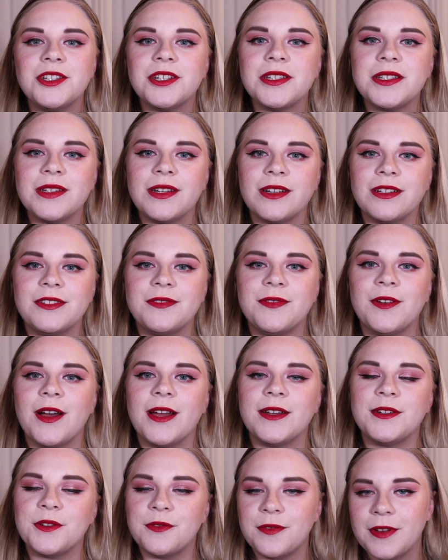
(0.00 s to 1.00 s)
just to be
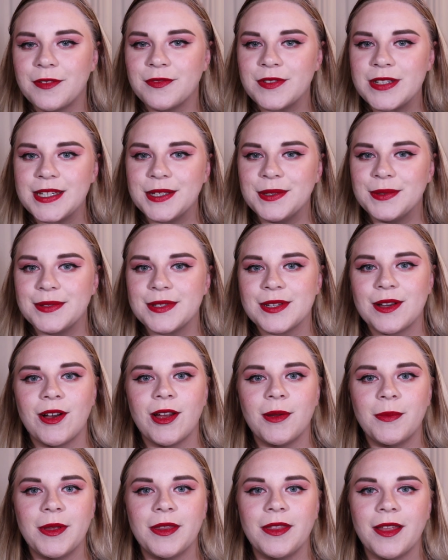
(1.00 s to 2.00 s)
notified of every single
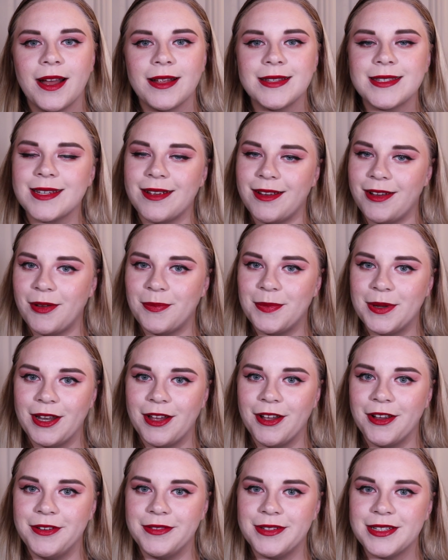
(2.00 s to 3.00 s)
time that I
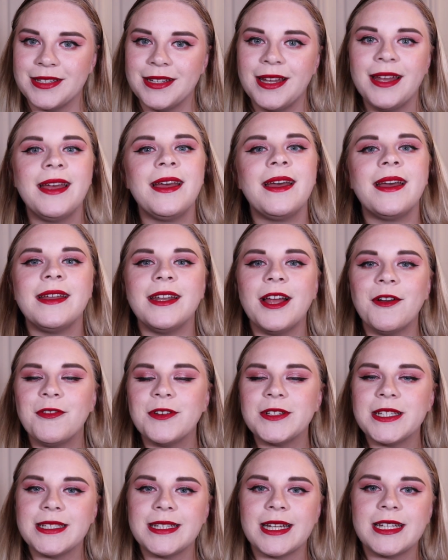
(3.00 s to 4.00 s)
upload. Now
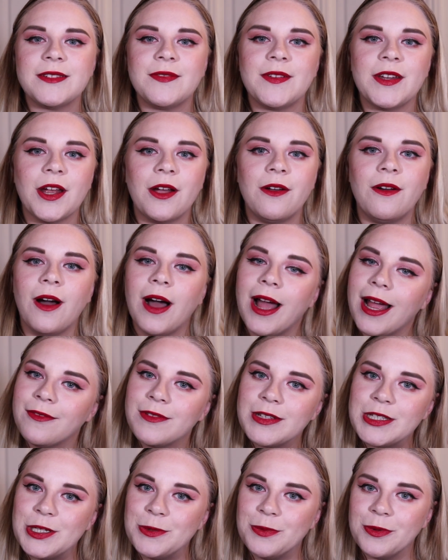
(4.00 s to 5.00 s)
for today's video, I have
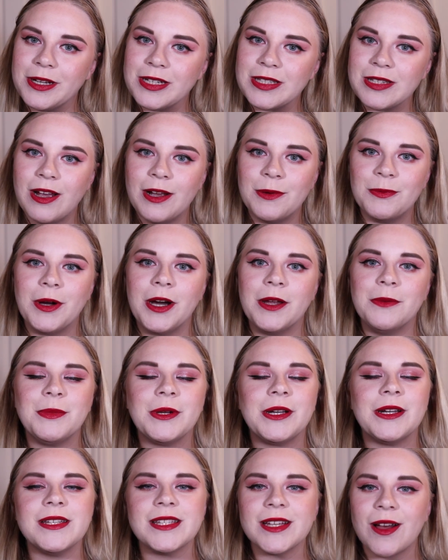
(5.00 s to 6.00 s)
a super exciting one
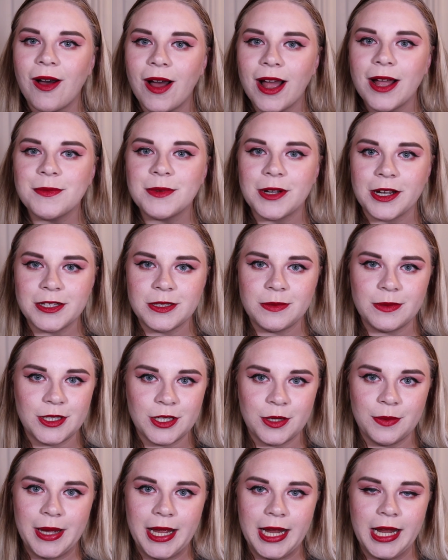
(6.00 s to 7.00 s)
because I am going to be
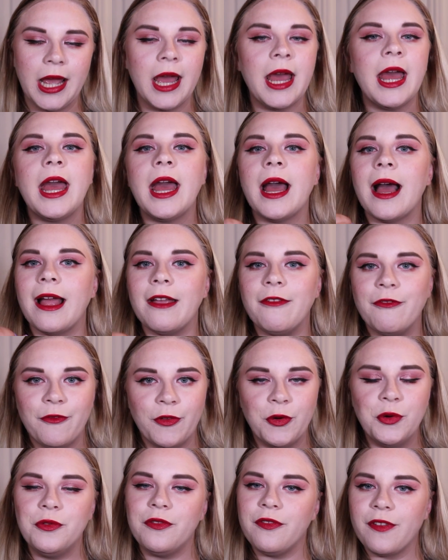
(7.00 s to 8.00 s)
doing a
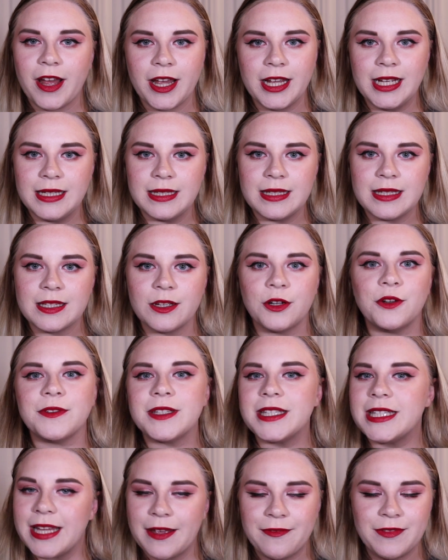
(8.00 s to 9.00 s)
full face of
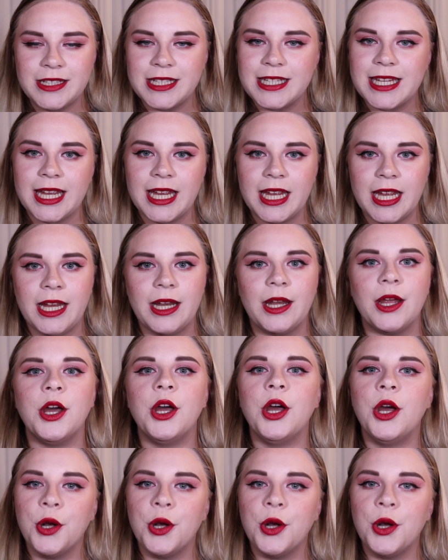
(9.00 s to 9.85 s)
17